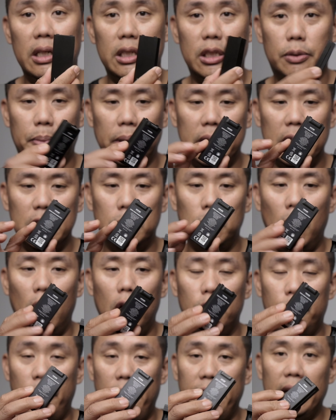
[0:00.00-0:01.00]
It's pretty
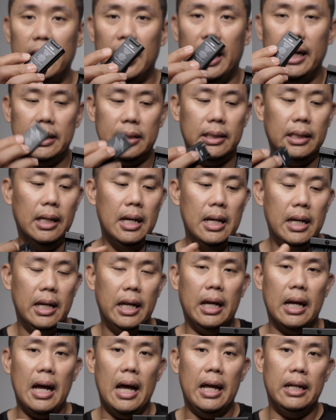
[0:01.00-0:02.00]
small, very light,
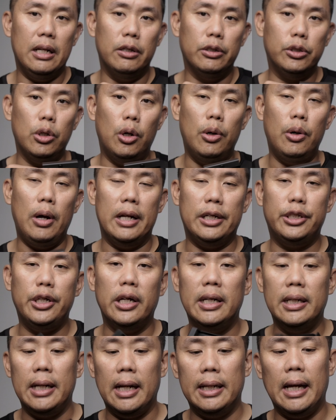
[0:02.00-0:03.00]
and also at
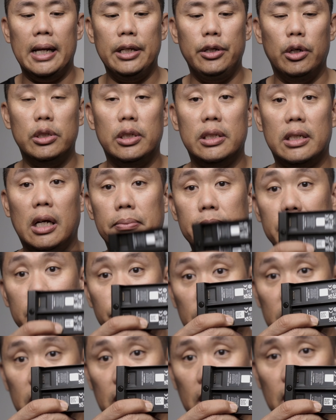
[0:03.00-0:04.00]
$399 it comes
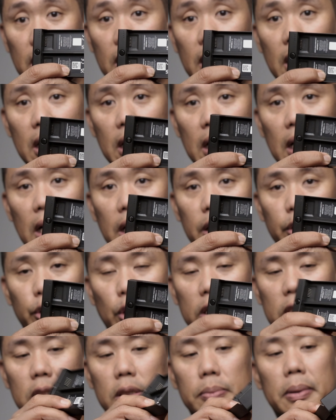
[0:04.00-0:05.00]
with a
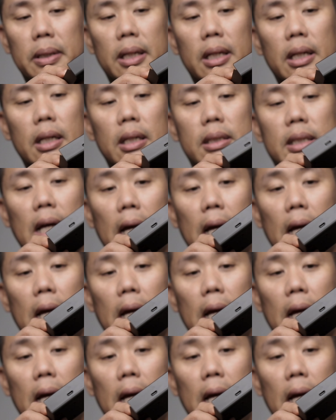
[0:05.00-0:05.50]
USB